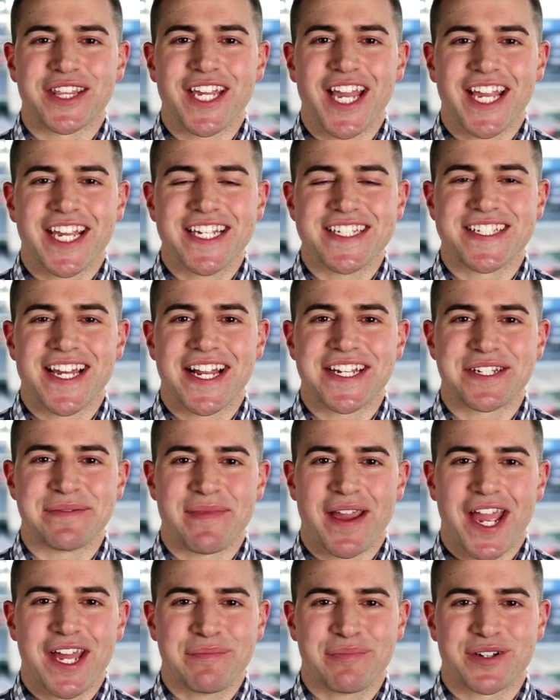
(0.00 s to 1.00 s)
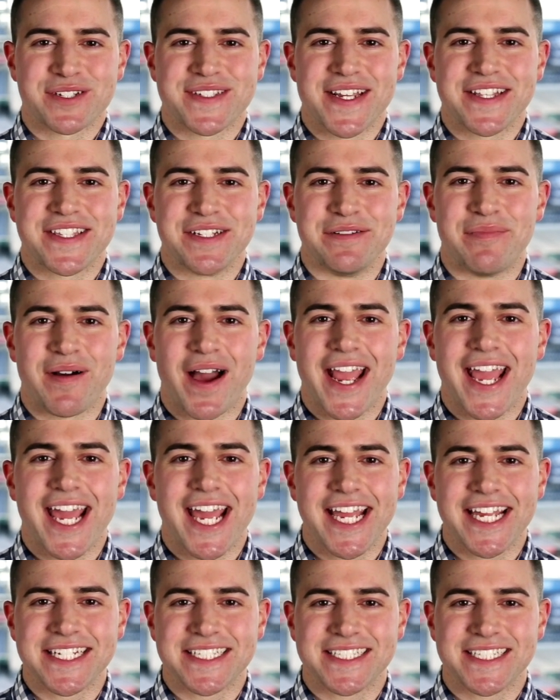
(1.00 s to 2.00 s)
with Yankees On Demand, presented by
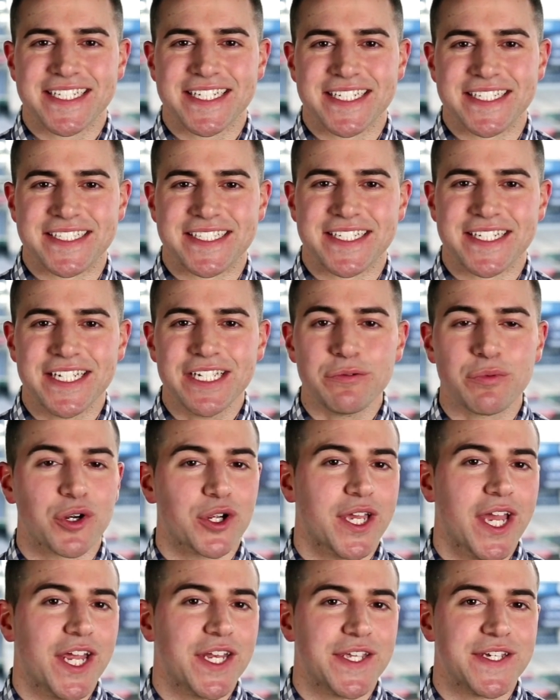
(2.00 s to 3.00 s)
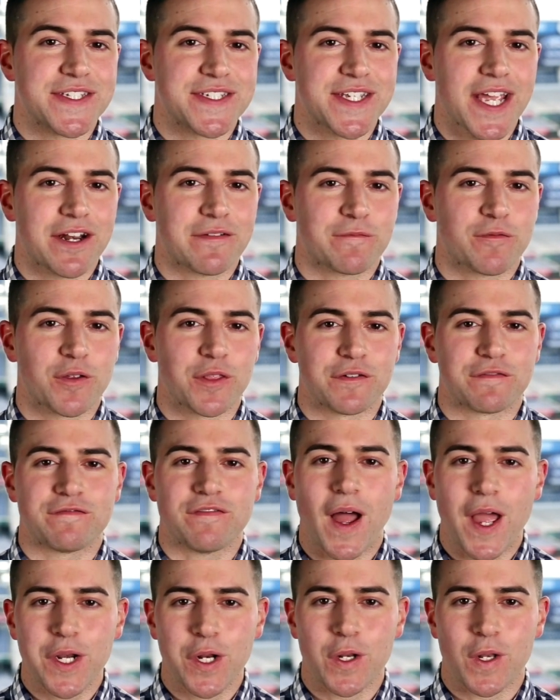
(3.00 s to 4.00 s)
AT&T. We're getting you set for the
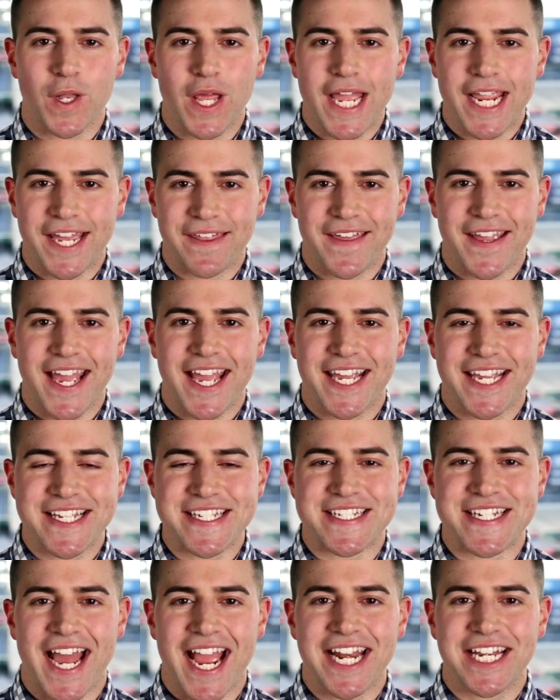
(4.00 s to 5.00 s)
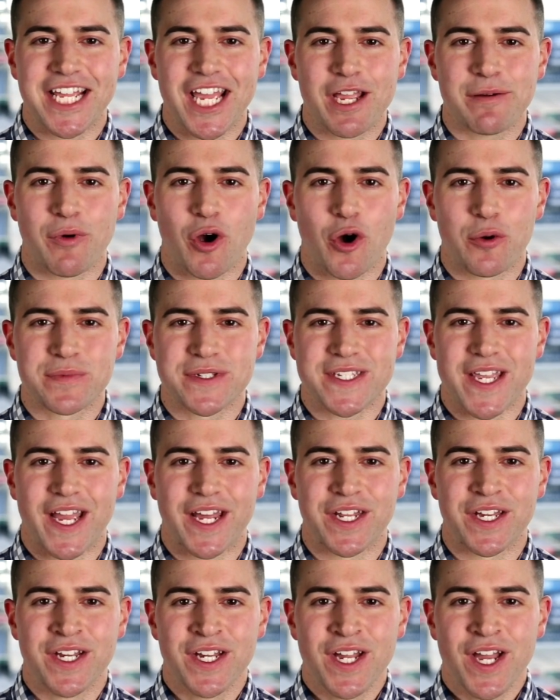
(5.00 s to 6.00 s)
final leg of the Yankees' 9-game
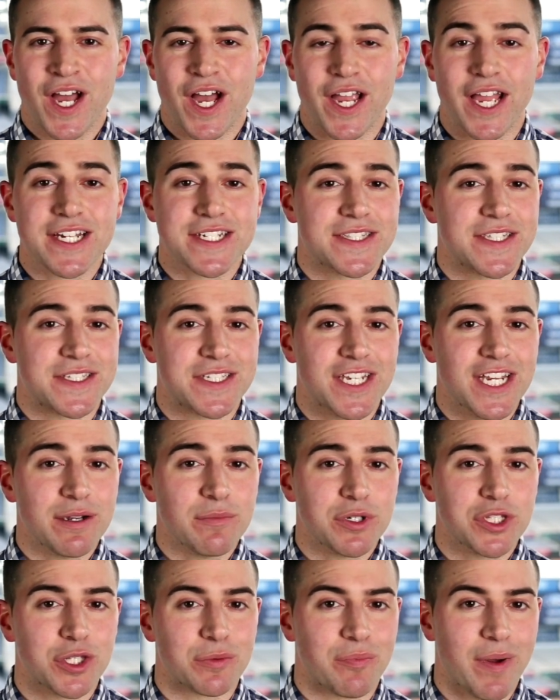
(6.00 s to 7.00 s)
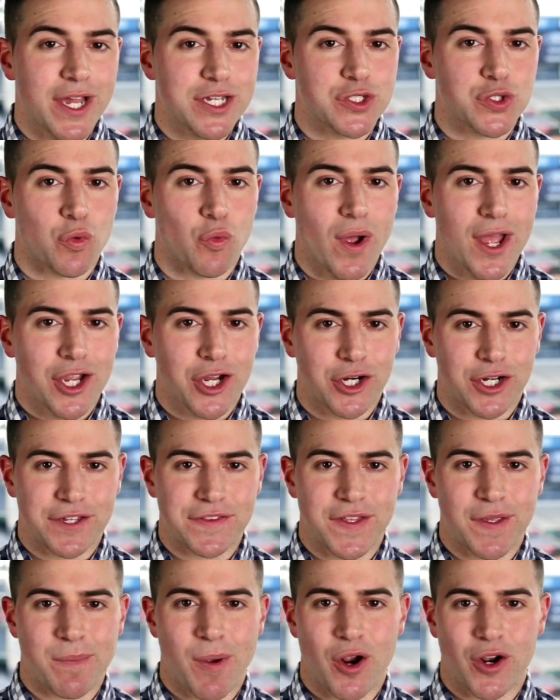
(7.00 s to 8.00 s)
homestand against the team with the best record
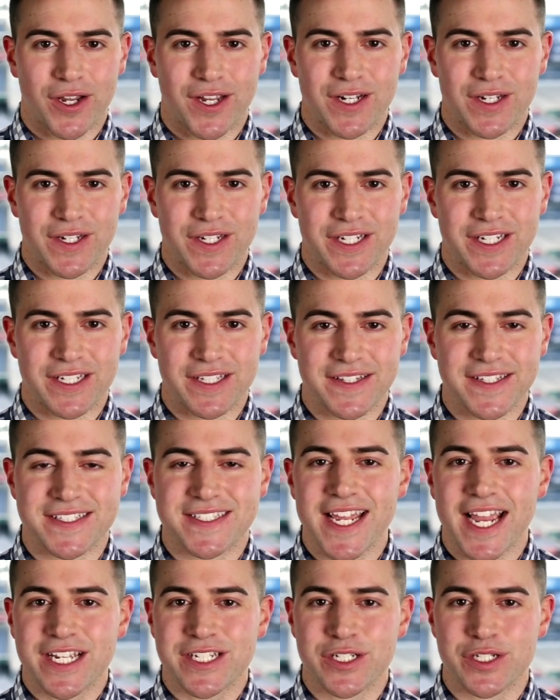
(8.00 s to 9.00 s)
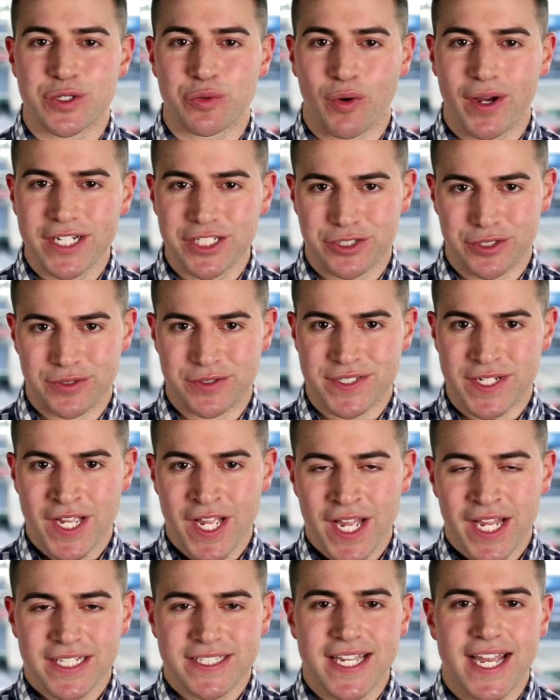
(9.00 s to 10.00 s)
in the American League, the Texas Rangers.
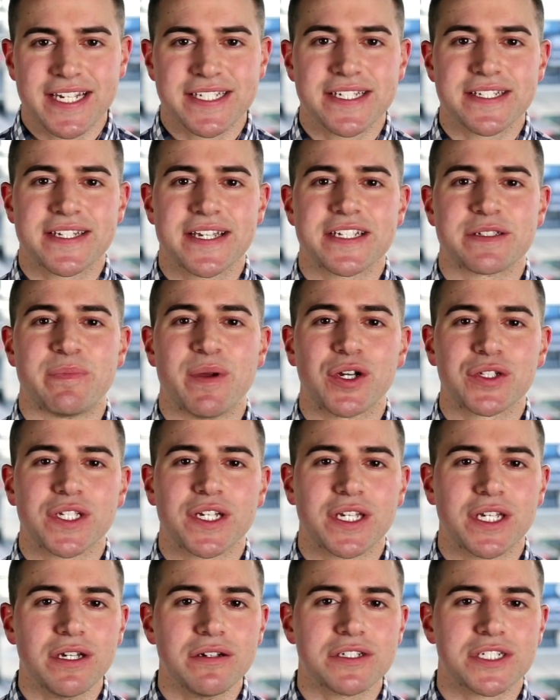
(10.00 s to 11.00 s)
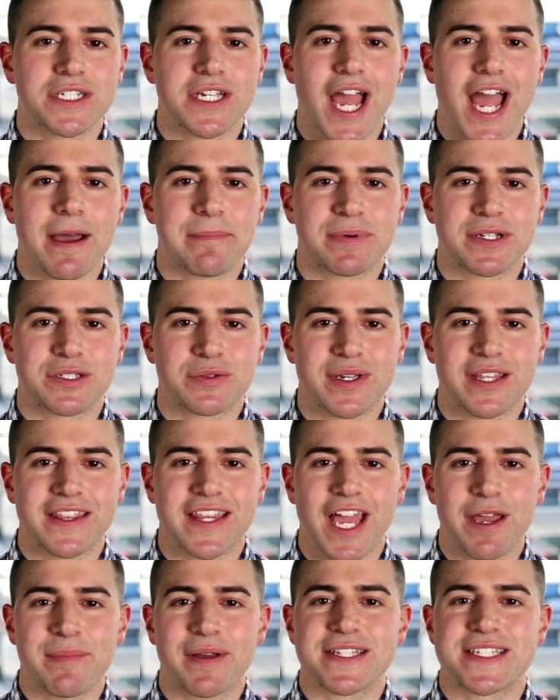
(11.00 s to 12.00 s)
Texas has built a huge gap
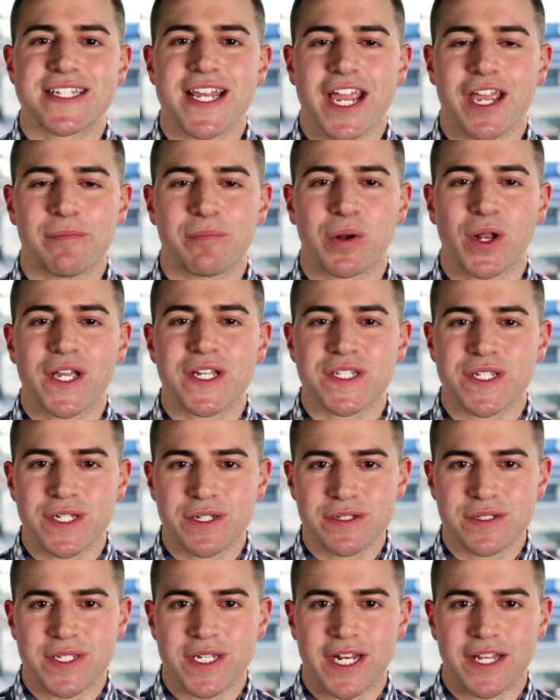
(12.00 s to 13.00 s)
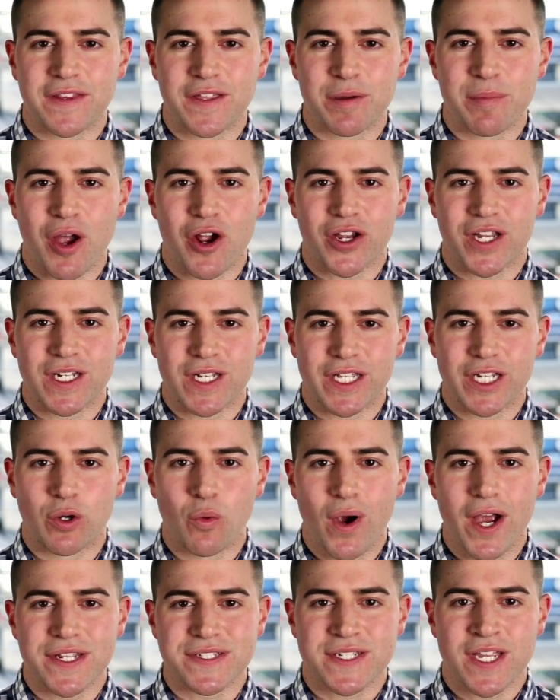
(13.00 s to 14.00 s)
between them and second-place Houston in the American
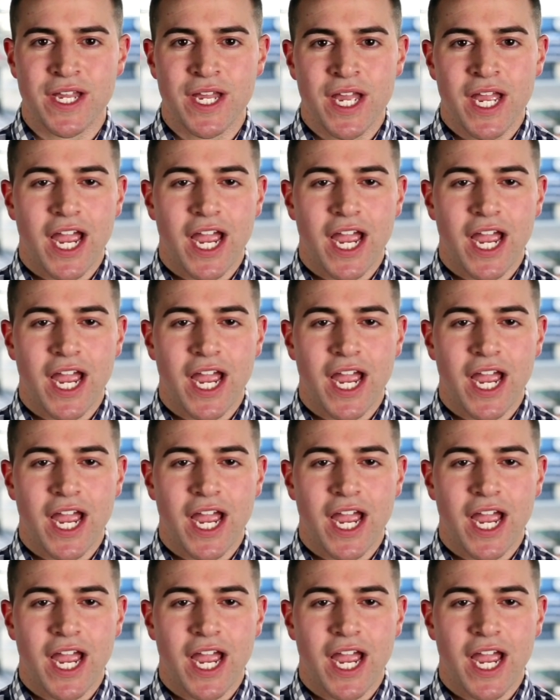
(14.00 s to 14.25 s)
League West,